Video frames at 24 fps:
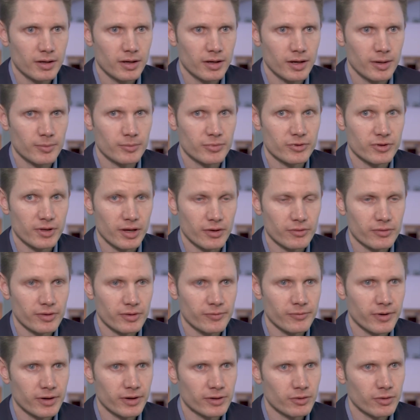steroid
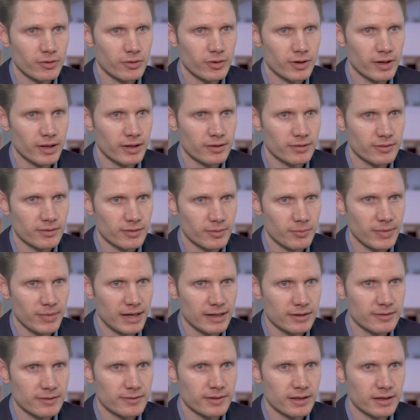refractory. It's a
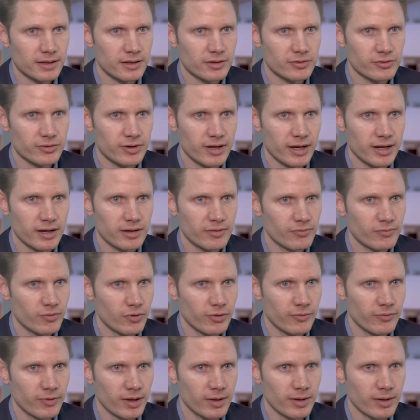multi-center trial
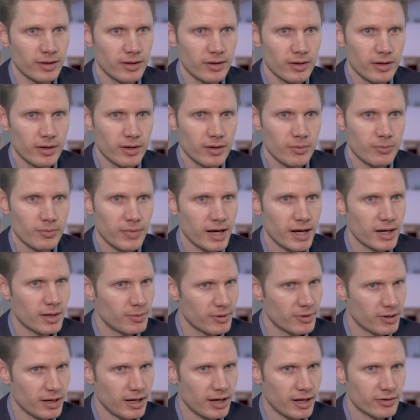involving
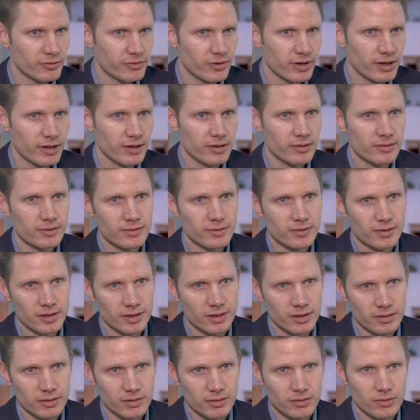multiple countries
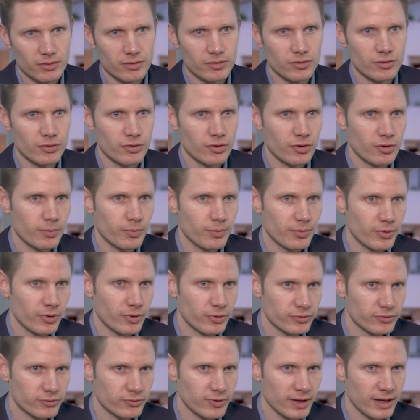in Europe,
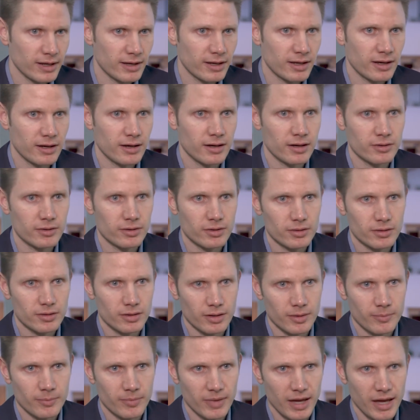Australia,
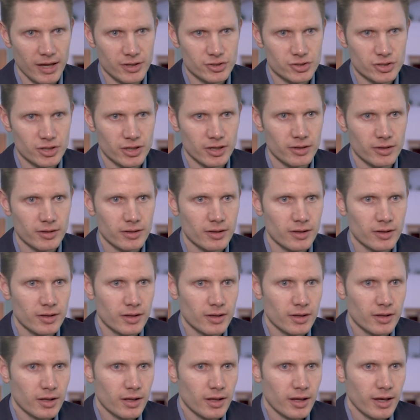Asia.
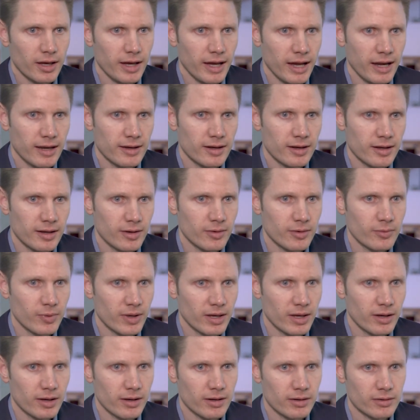And
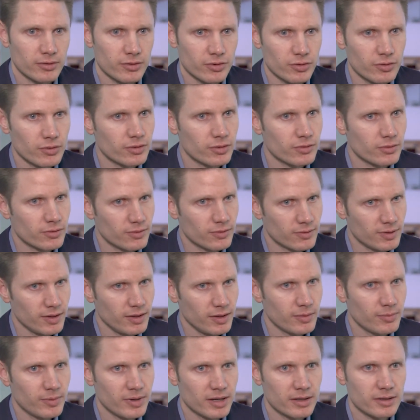we are curious to
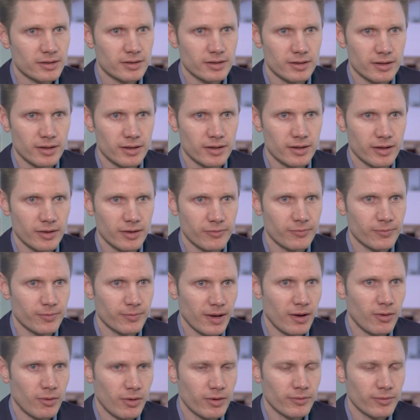see what if
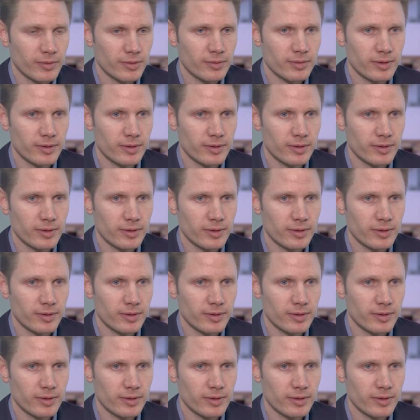our